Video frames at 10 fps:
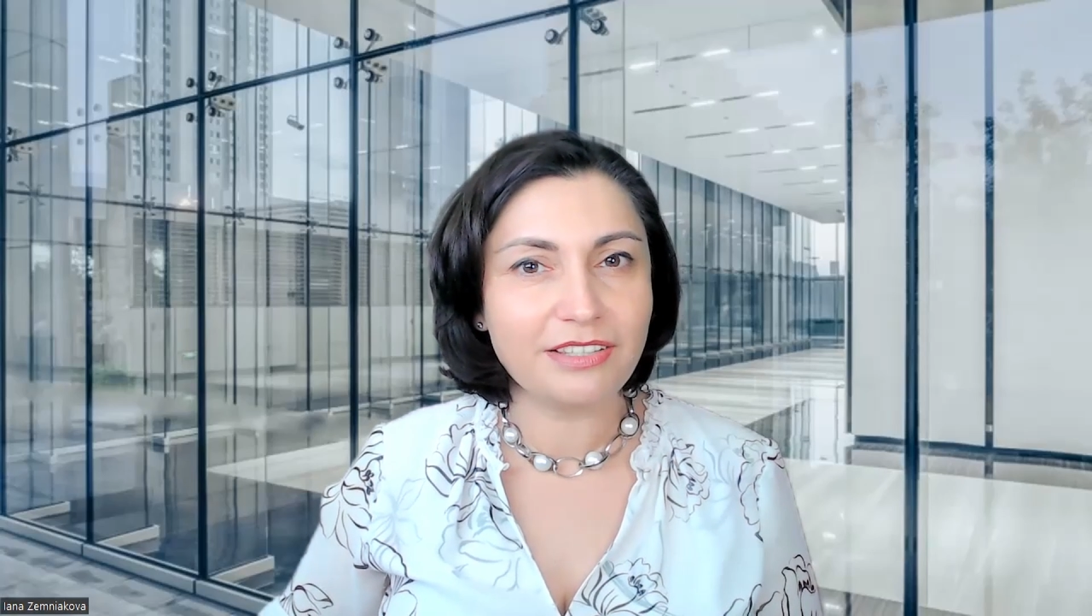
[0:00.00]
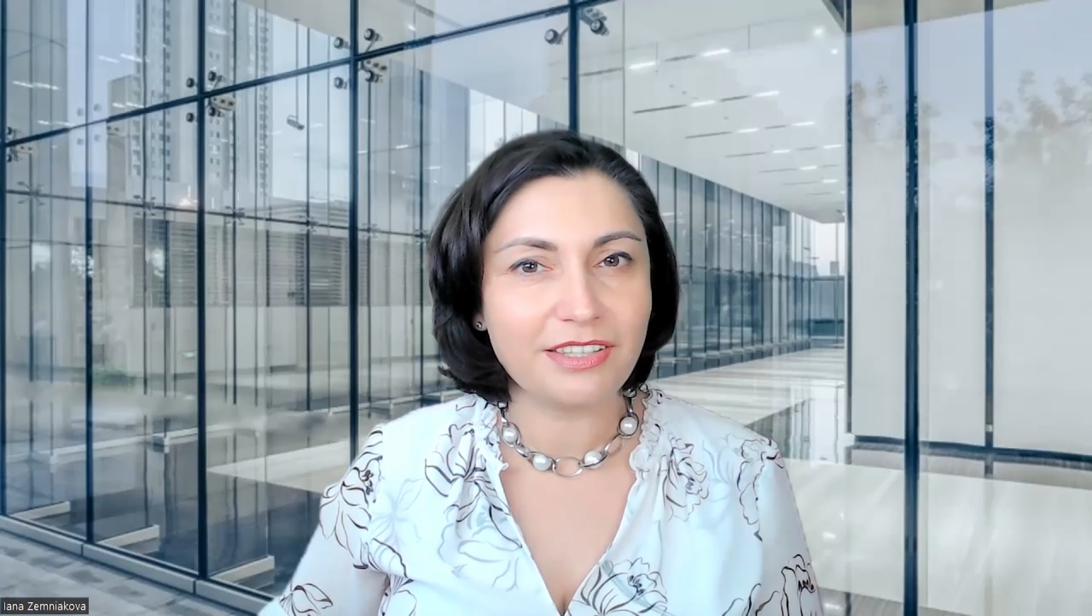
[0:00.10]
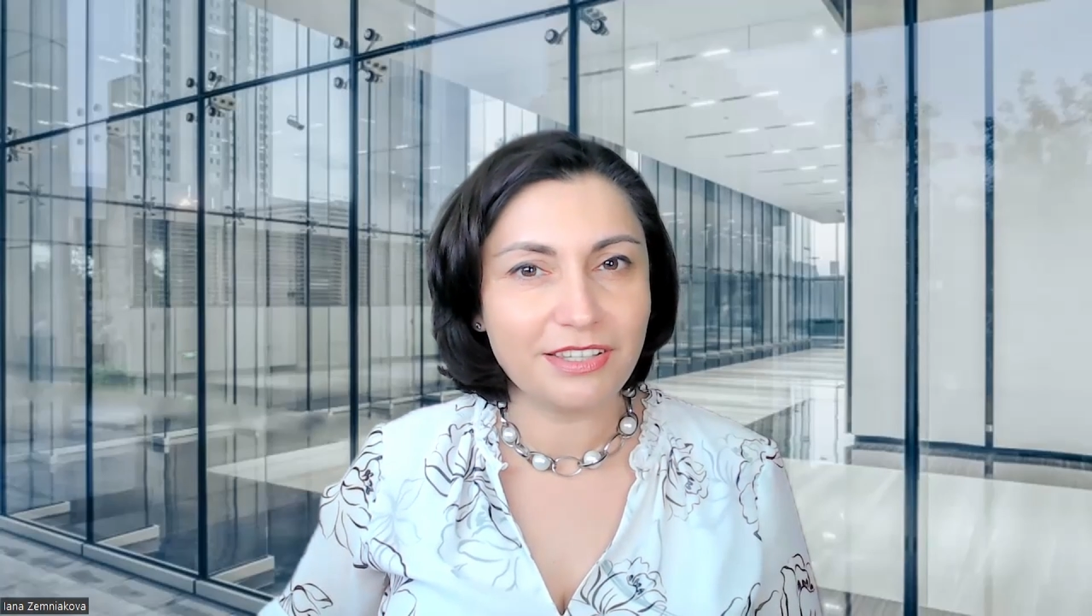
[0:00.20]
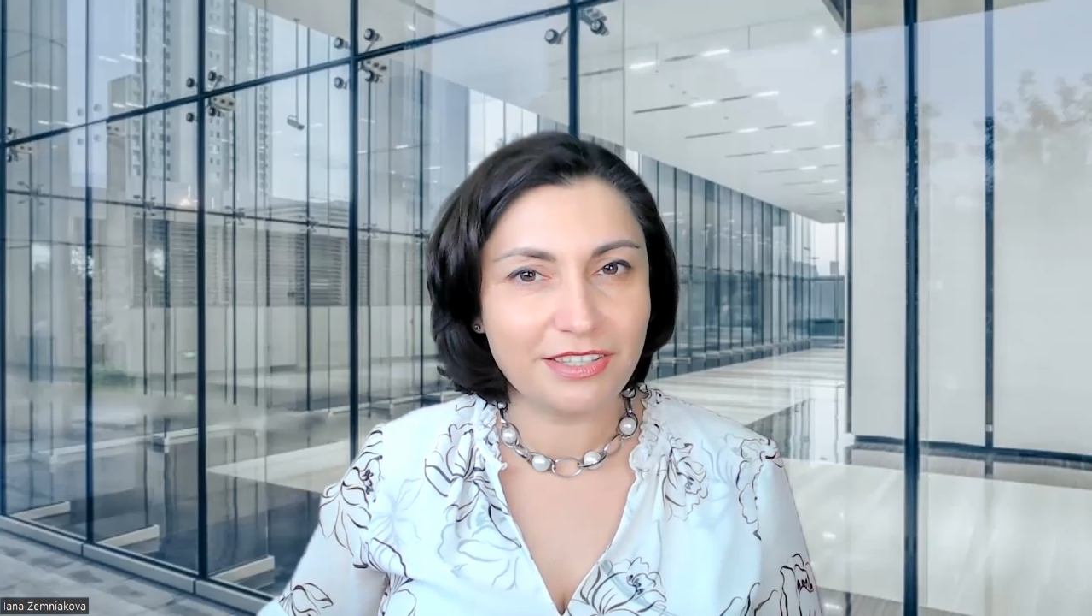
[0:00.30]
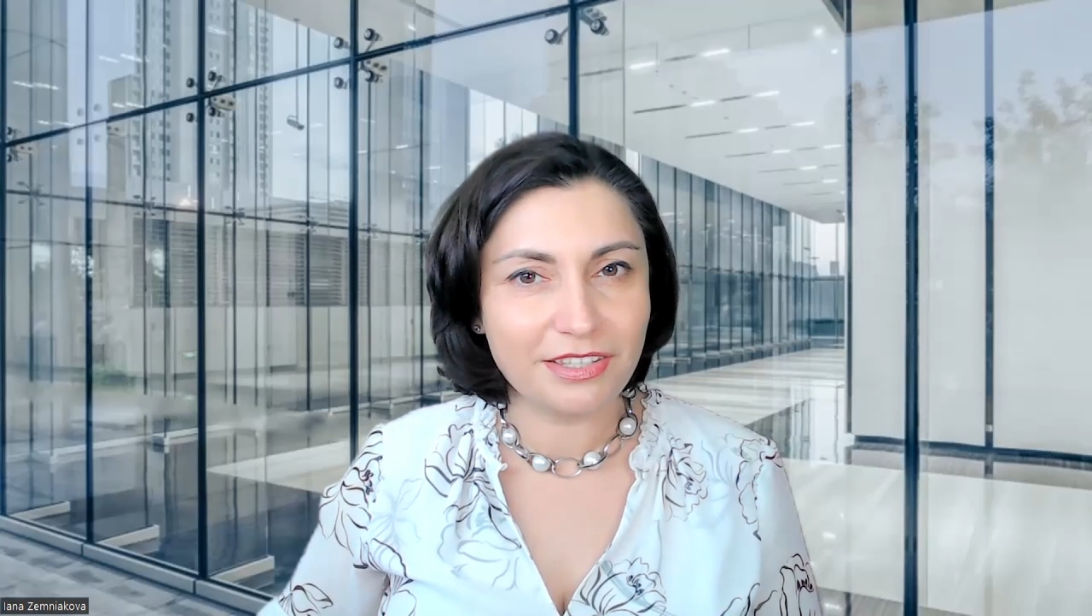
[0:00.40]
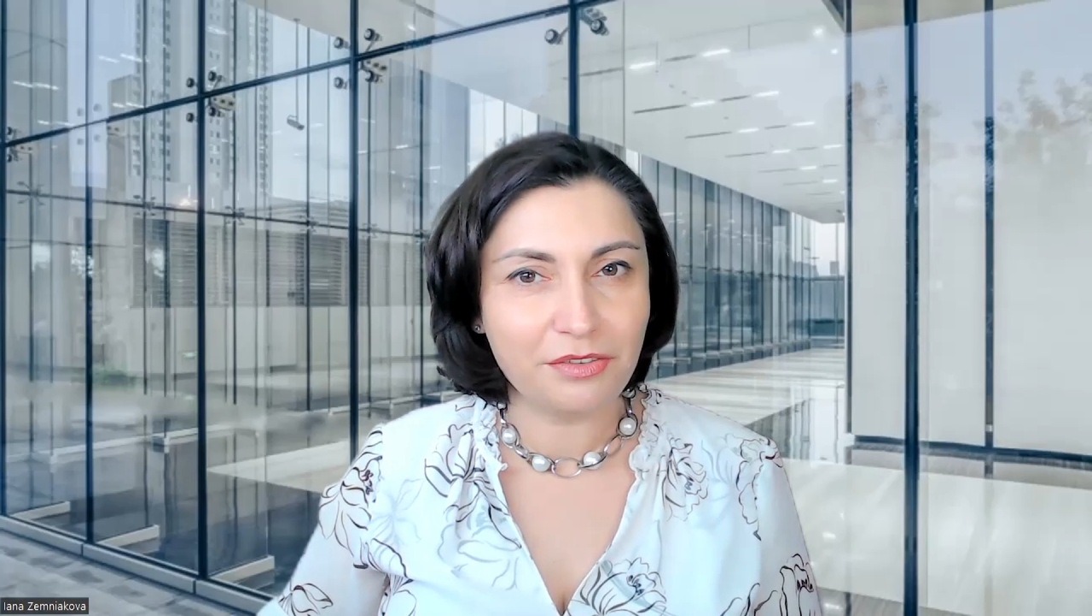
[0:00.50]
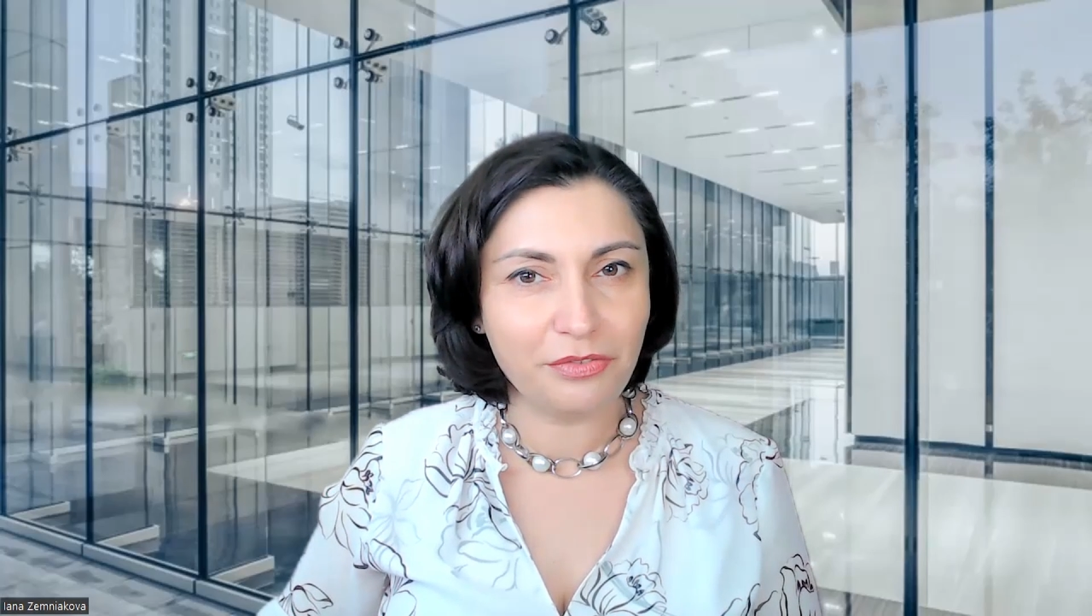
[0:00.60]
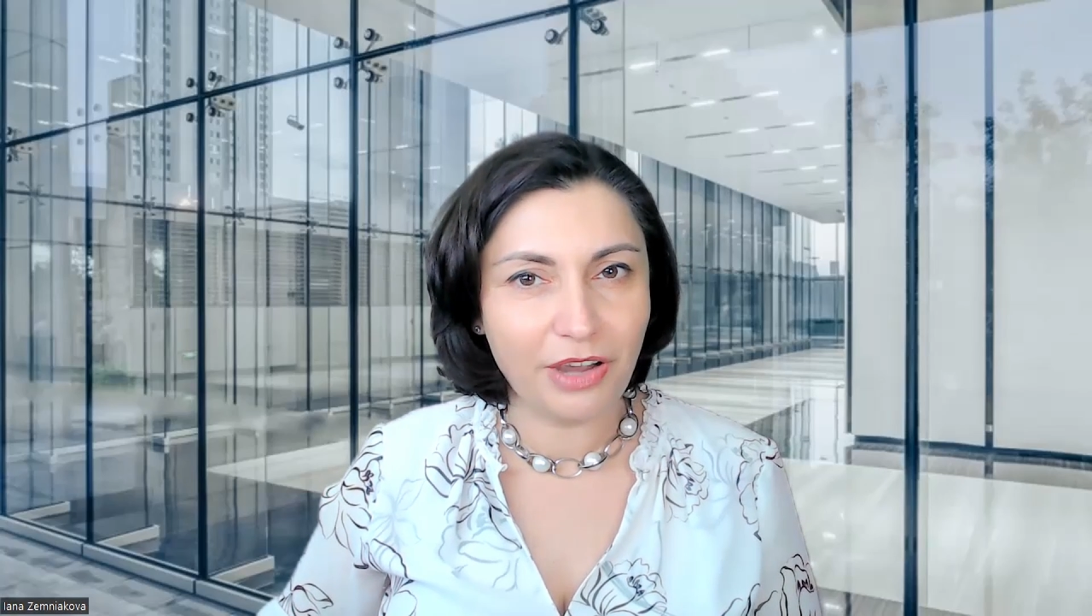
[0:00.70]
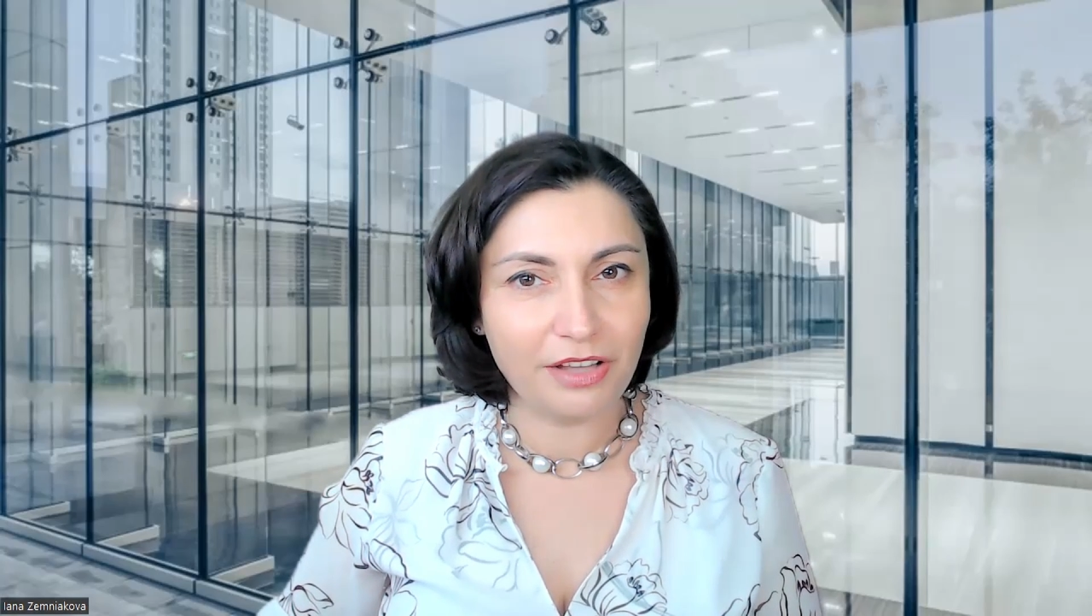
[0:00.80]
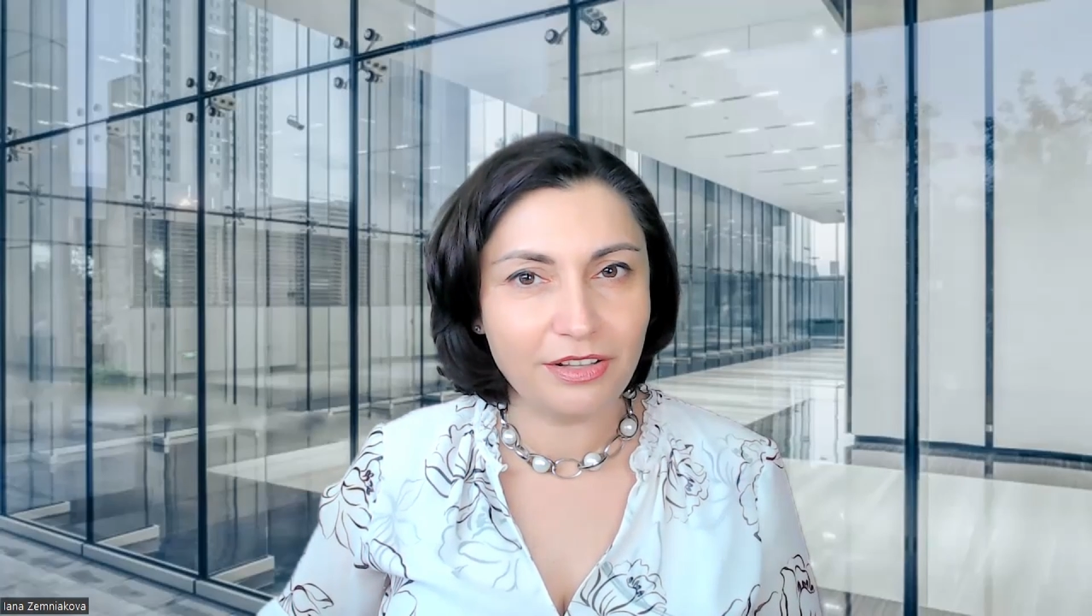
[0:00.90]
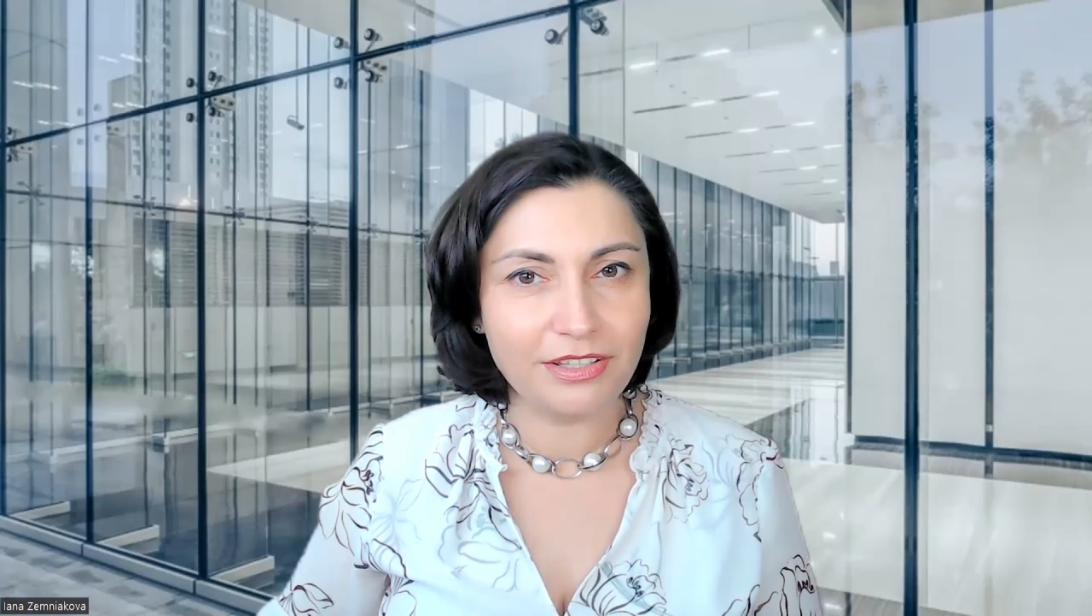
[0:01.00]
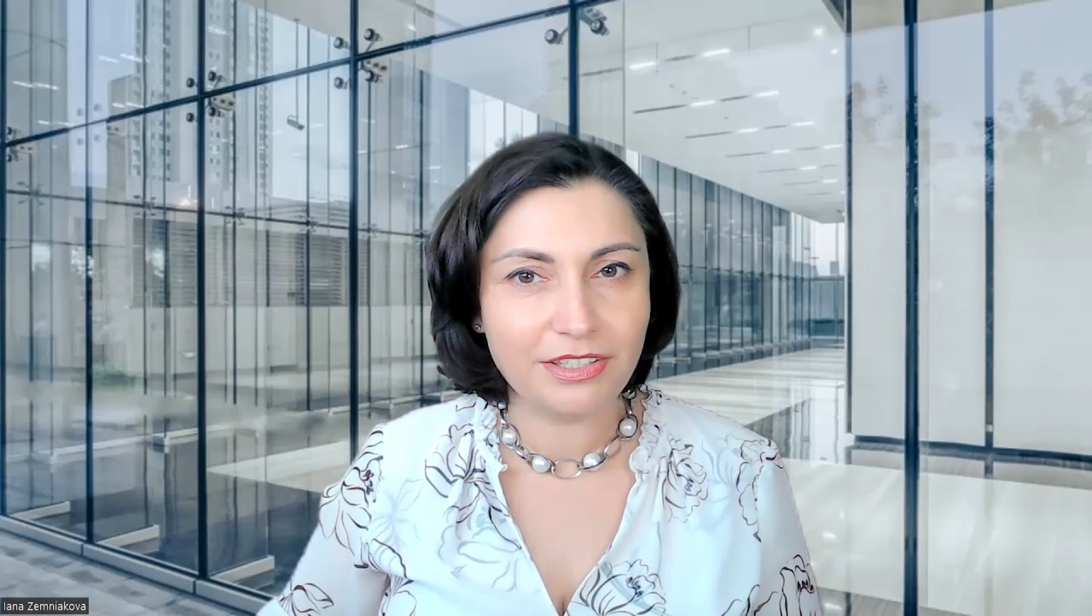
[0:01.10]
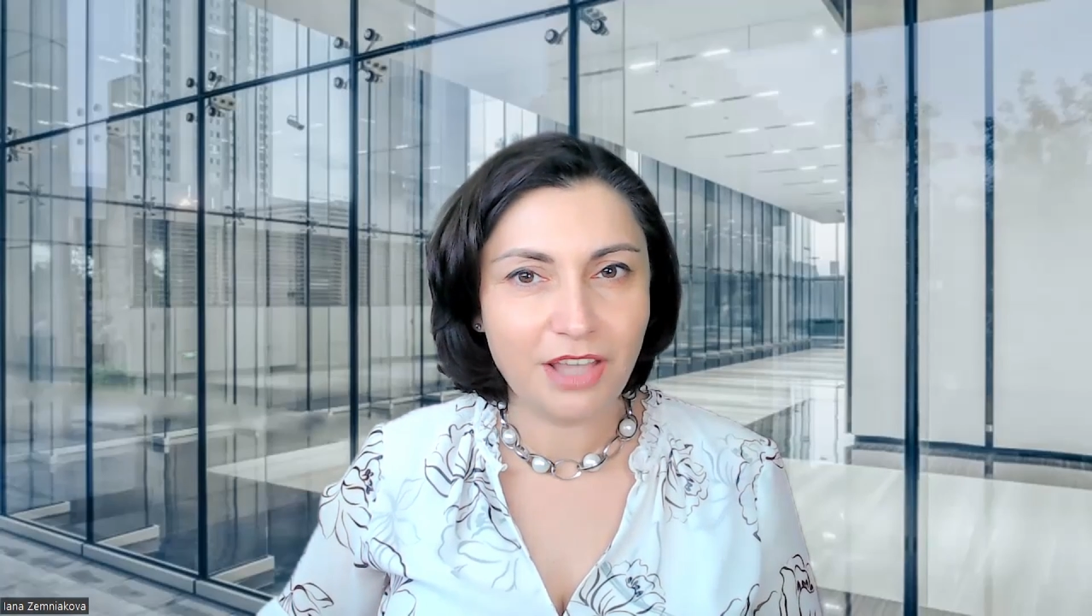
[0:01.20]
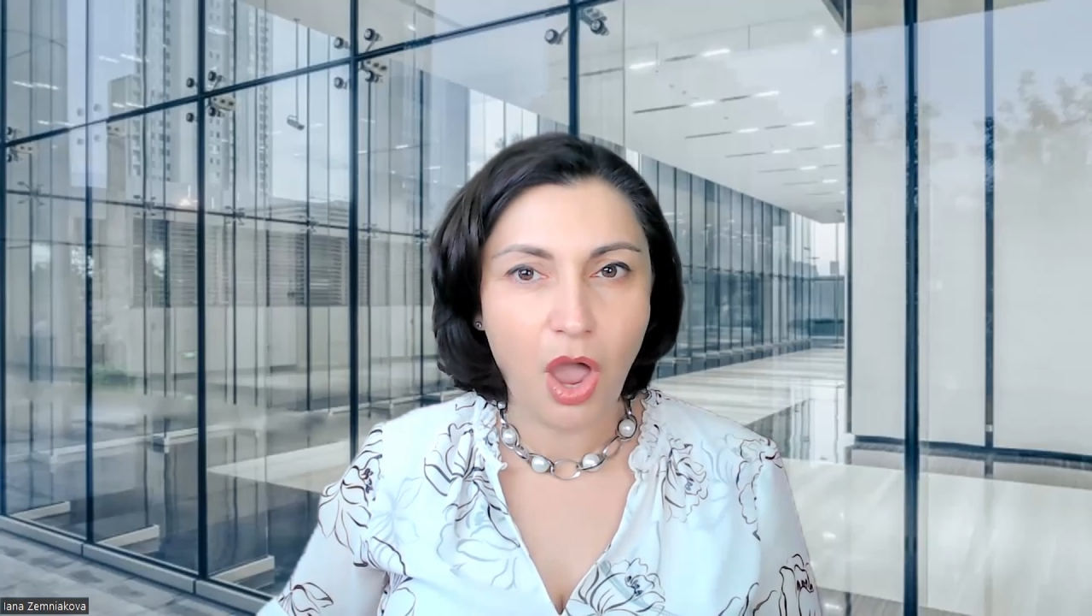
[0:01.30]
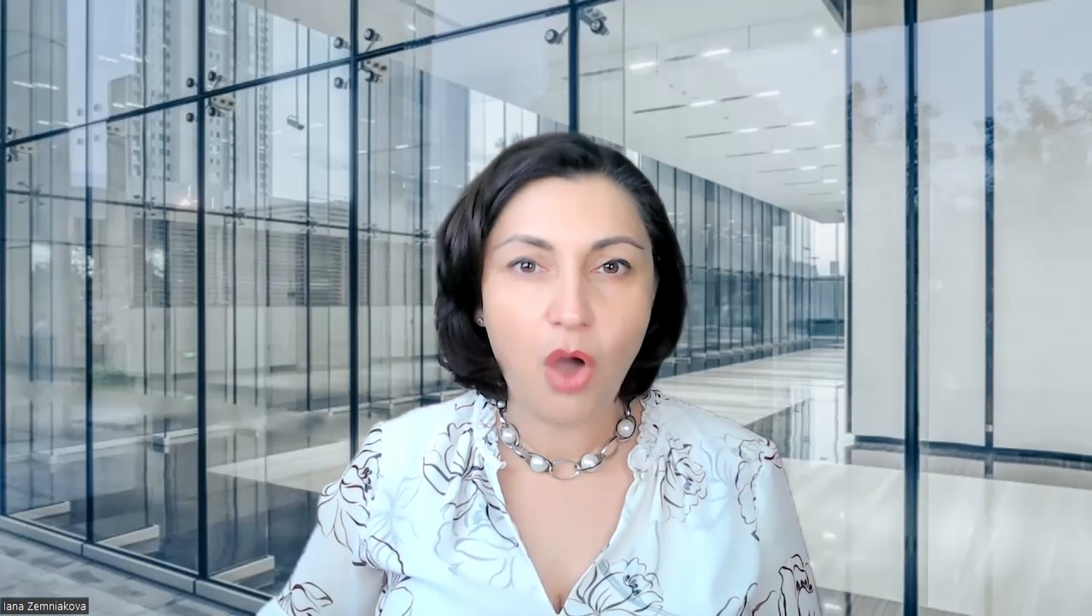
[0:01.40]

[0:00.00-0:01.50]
SEC filings